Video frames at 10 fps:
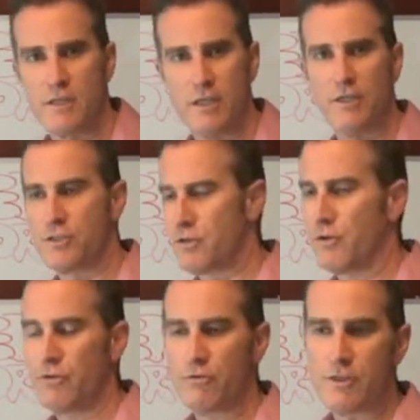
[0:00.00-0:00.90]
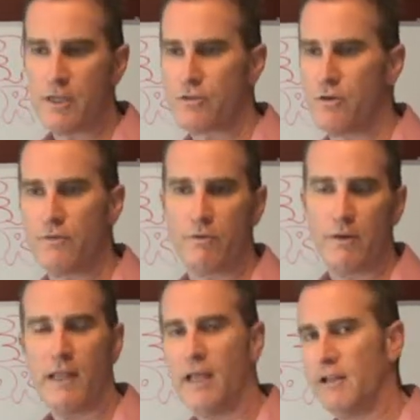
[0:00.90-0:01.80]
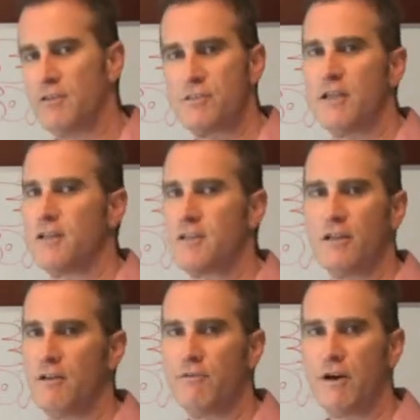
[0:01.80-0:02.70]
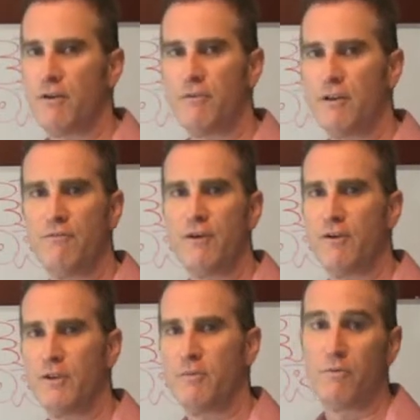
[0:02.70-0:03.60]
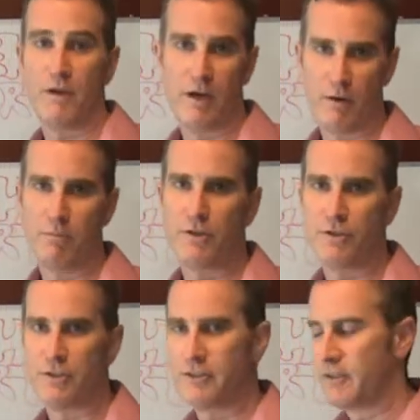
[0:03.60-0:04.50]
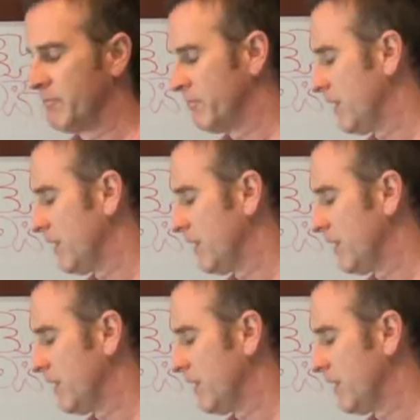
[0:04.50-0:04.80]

and he just turned those things over relentlessly until he found them, and we got our pictures.